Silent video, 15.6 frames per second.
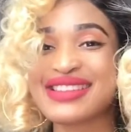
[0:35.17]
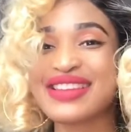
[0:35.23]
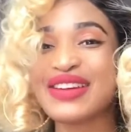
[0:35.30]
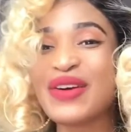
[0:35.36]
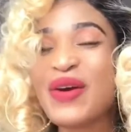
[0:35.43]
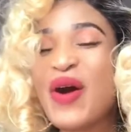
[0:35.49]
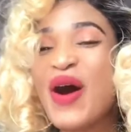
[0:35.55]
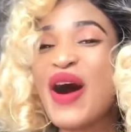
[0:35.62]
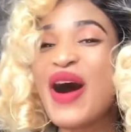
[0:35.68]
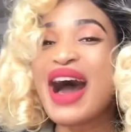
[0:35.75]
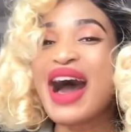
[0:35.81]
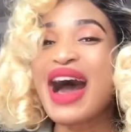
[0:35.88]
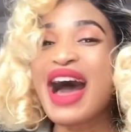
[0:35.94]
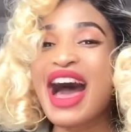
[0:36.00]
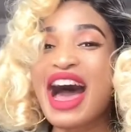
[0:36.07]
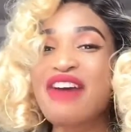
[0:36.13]
You know,
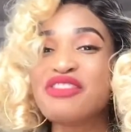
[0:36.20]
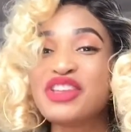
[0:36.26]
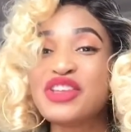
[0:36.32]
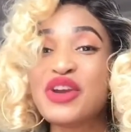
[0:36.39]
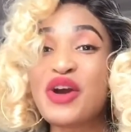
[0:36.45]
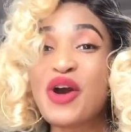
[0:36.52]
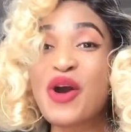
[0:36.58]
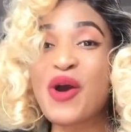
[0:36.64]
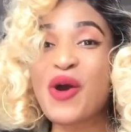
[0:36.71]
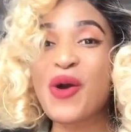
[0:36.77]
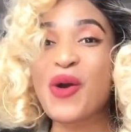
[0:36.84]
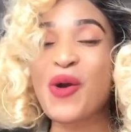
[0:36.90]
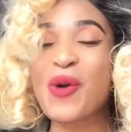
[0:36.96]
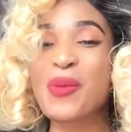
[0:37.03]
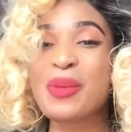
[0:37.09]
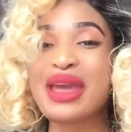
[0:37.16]
having your
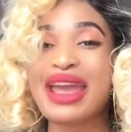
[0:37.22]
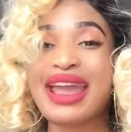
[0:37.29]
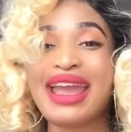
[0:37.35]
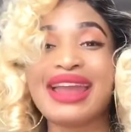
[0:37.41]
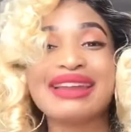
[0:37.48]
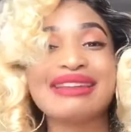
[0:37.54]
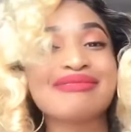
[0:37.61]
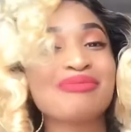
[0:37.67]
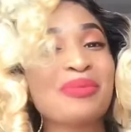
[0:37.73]
home and